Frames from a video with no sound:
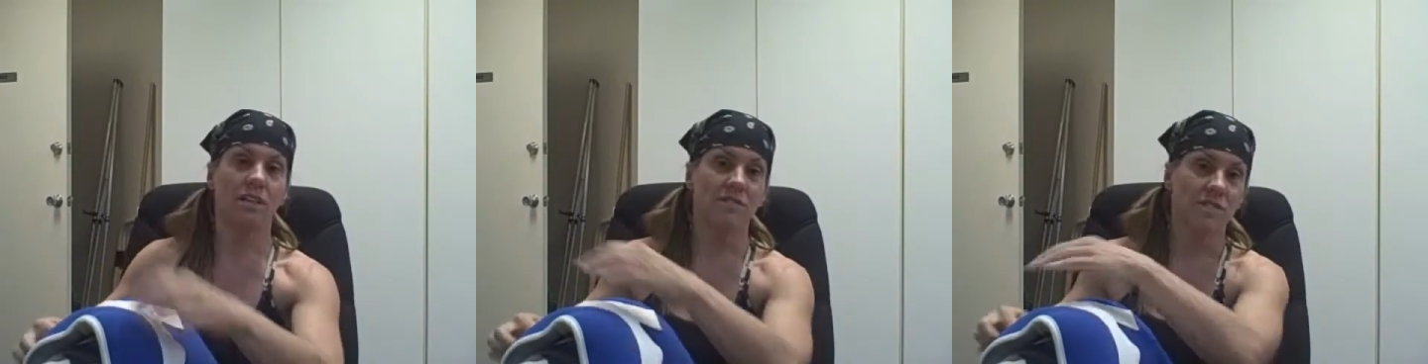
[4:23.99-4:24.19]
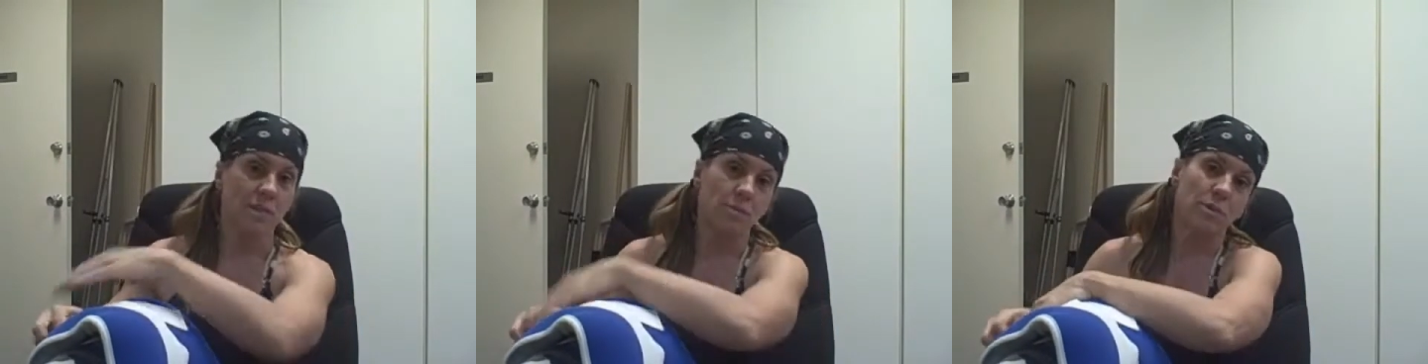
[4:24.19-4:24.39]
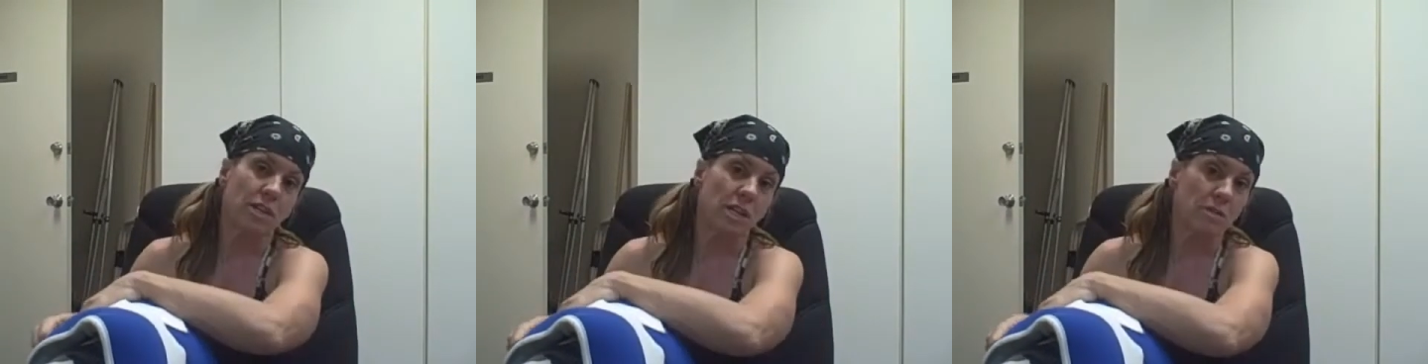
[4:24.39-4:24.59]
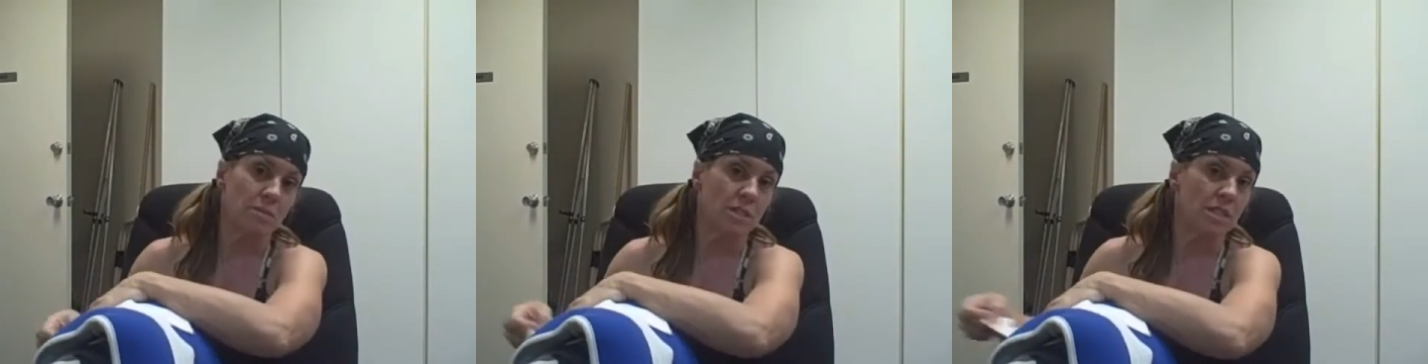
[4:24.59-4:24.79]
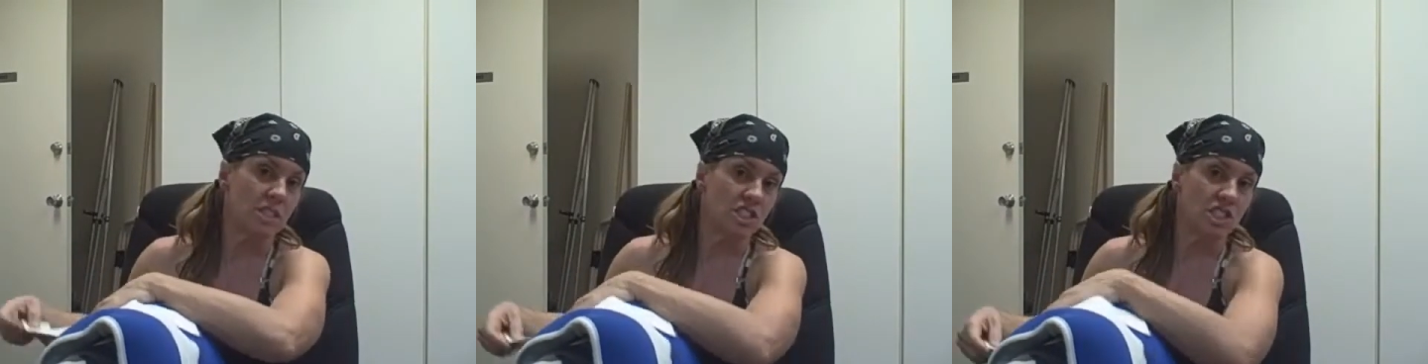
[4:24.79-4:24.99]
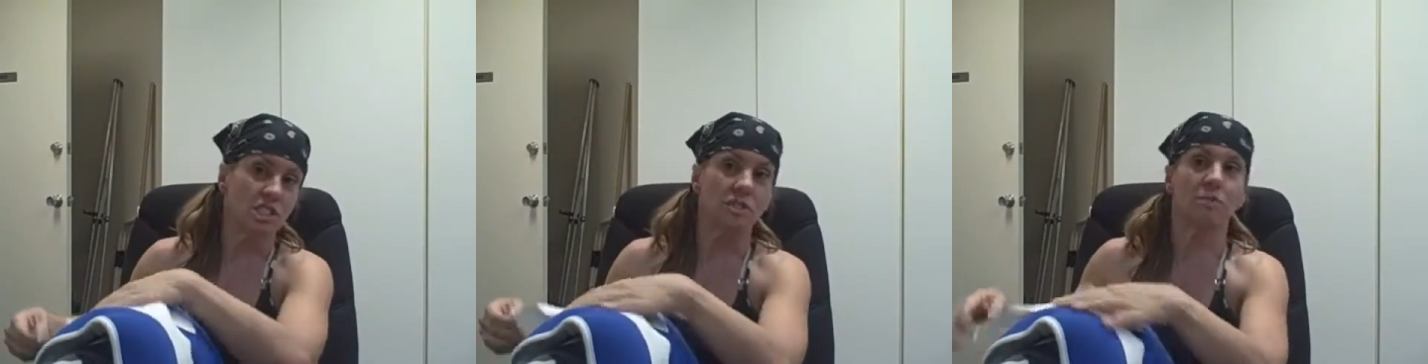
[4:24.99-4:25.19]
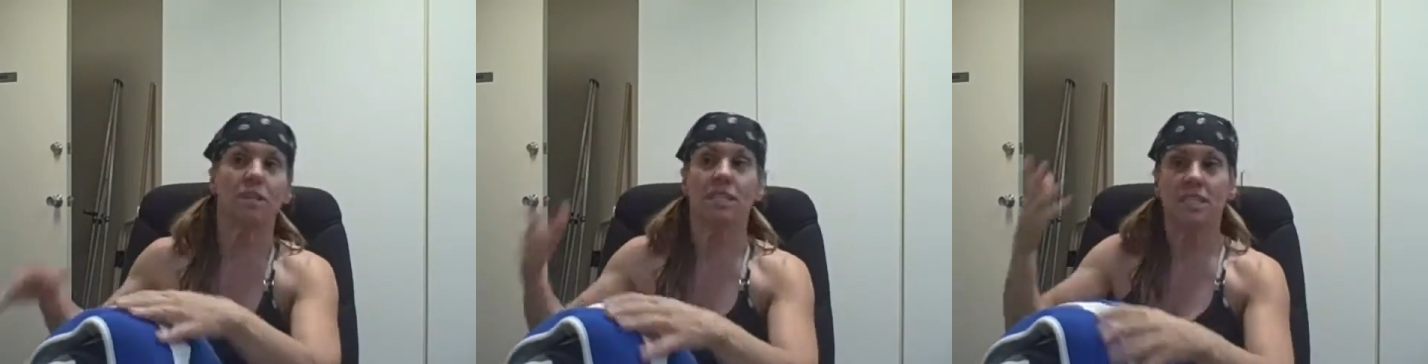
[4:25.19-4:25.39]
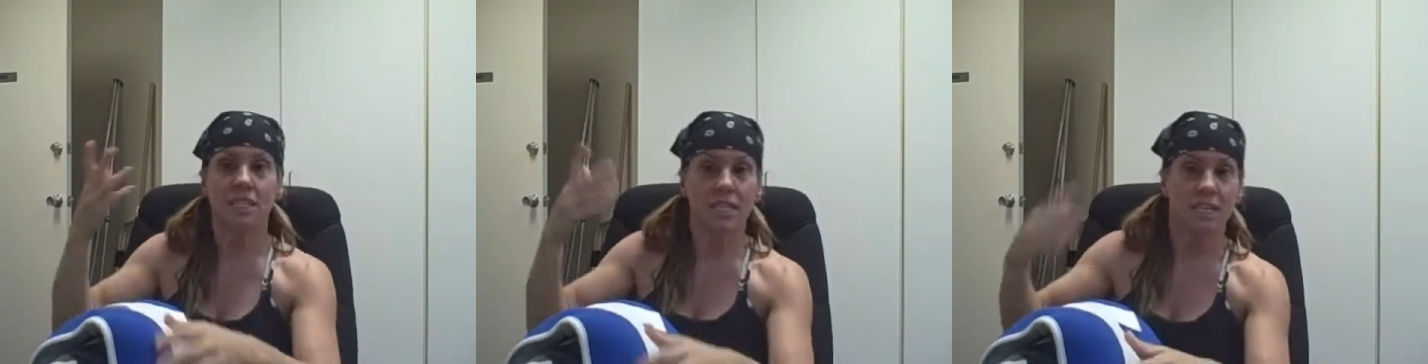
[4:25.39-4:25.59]
If someone comes in the gym, I
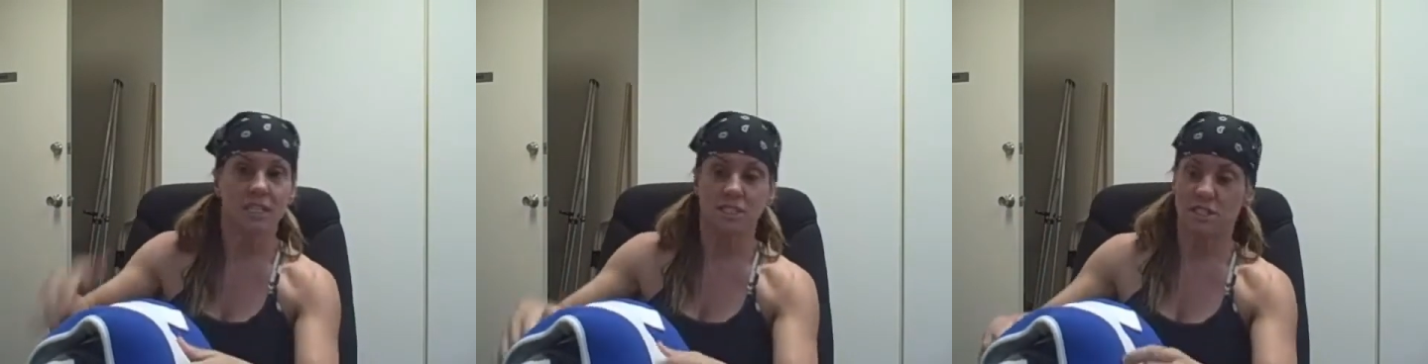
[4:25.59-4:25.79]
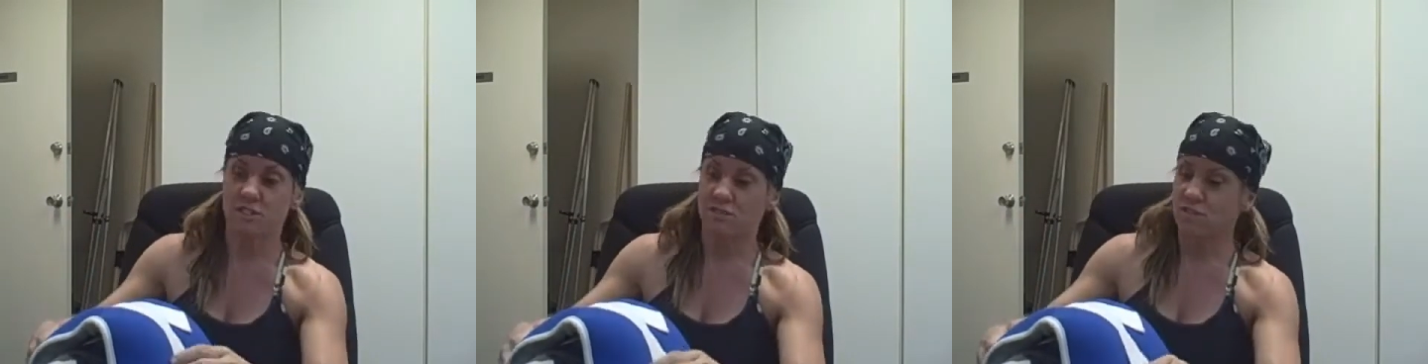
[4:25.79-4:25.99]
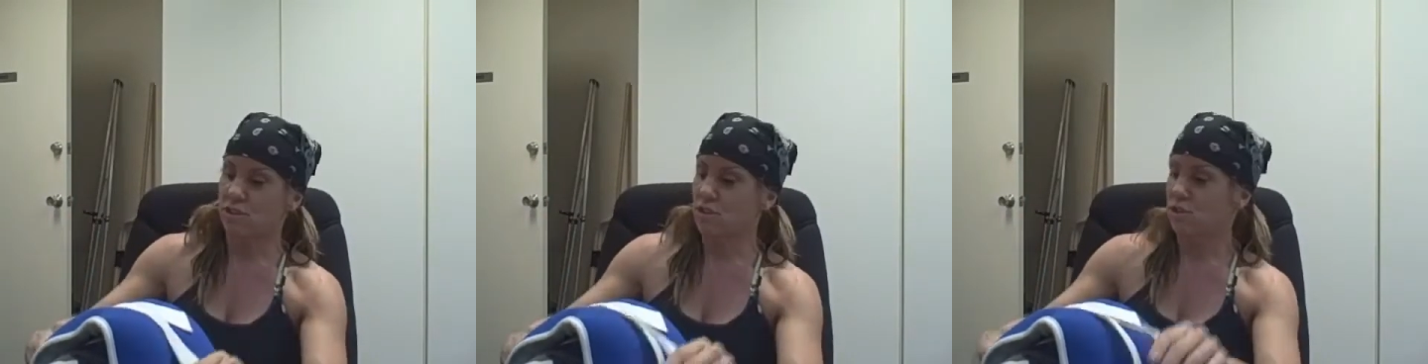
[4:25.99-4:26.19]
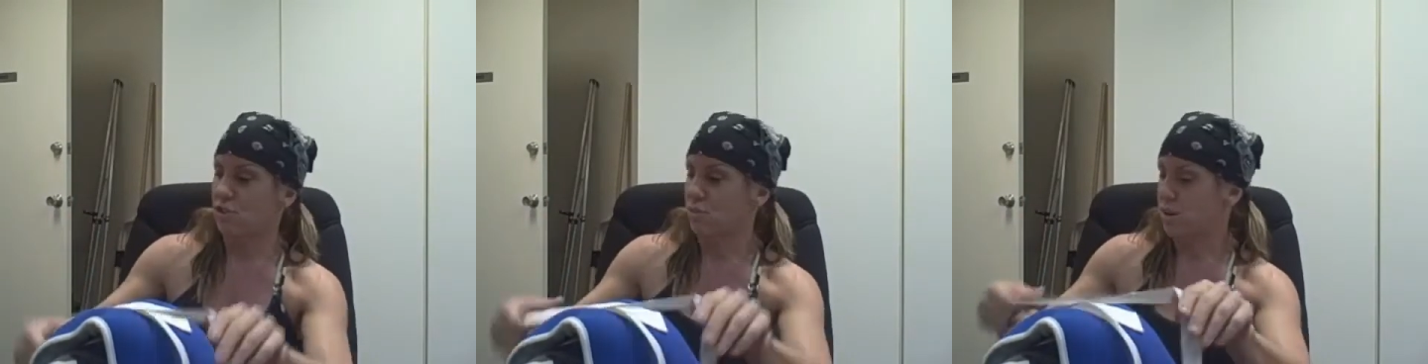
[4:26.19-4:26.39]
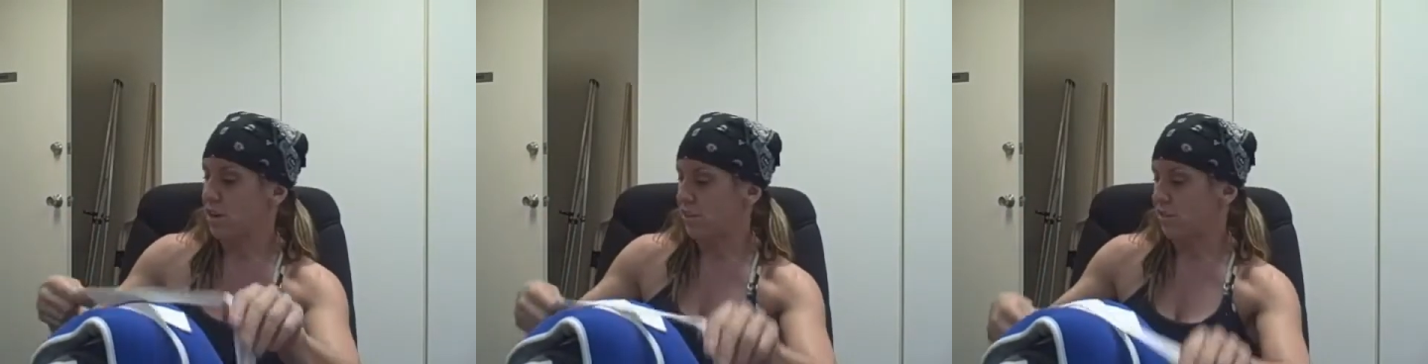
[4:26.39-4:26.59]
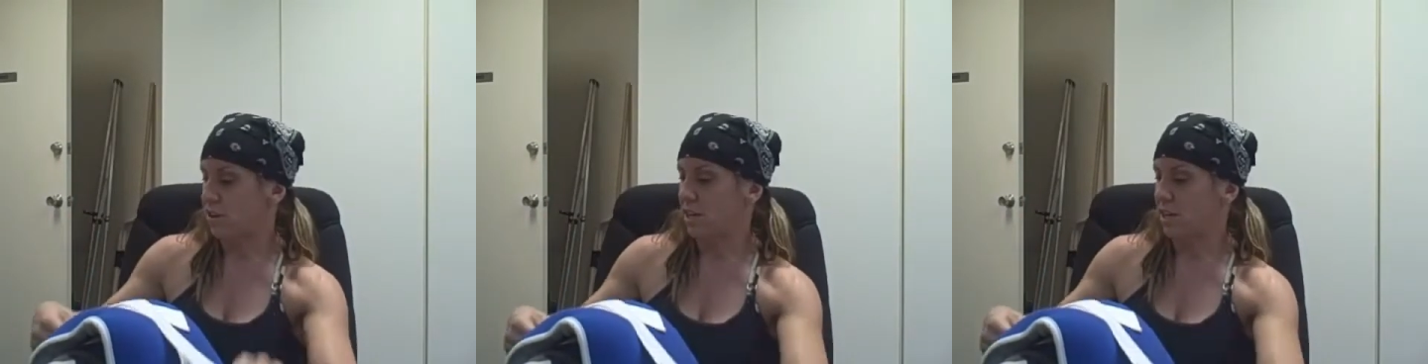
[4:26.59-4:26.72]
need to answer the phone or whatever,